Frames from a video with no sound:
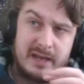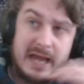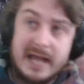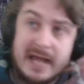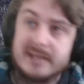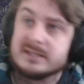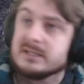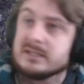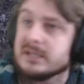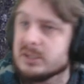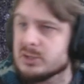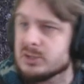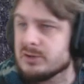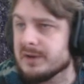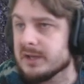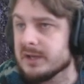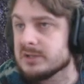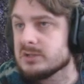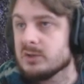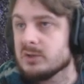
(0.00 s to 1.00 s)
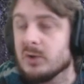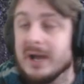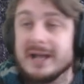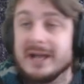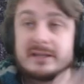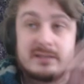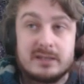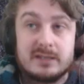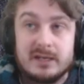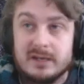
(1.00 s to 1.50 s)
has an interaction or
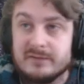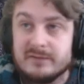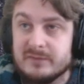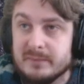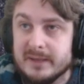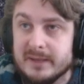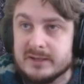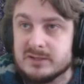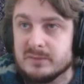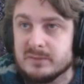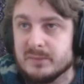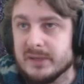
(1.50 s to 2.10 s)
has an information